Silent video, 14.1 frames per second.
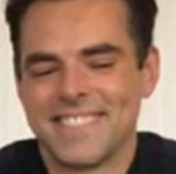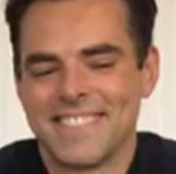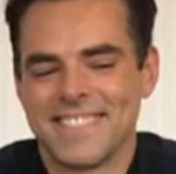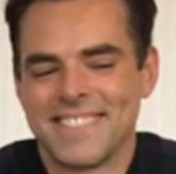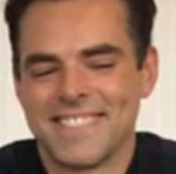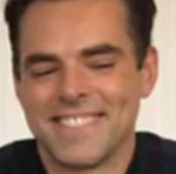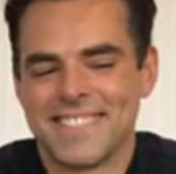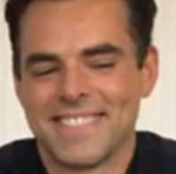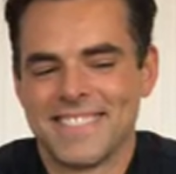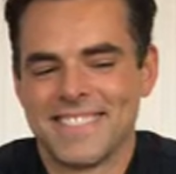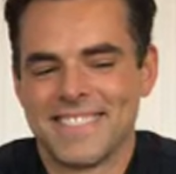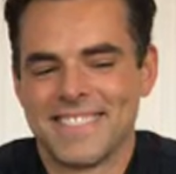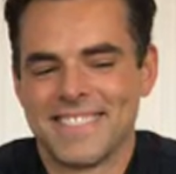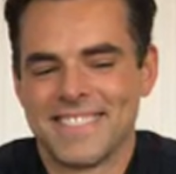
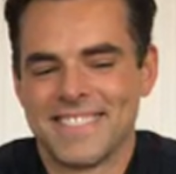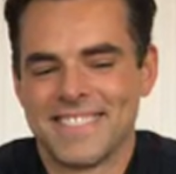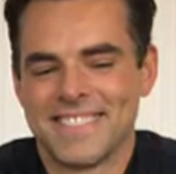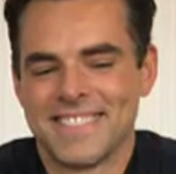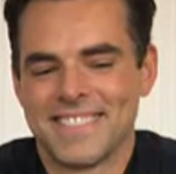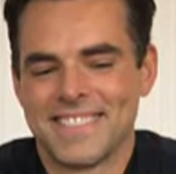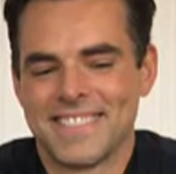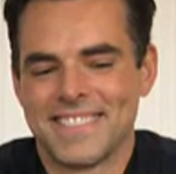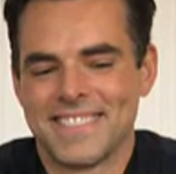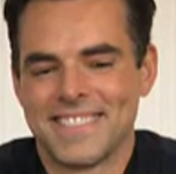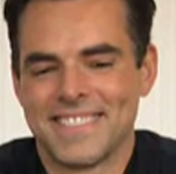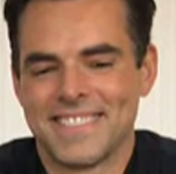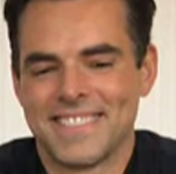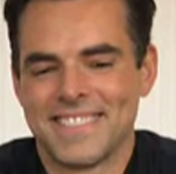
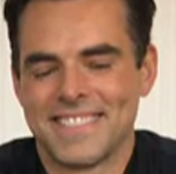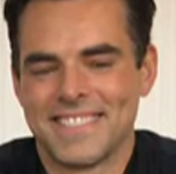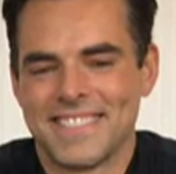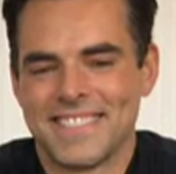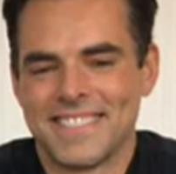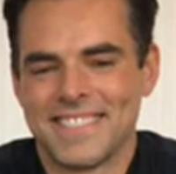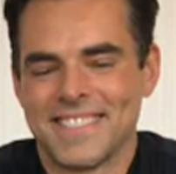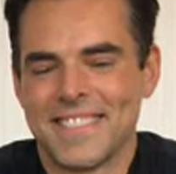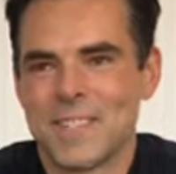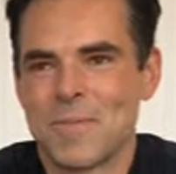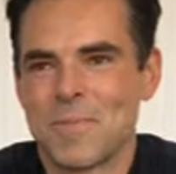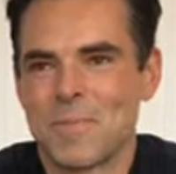[no speech]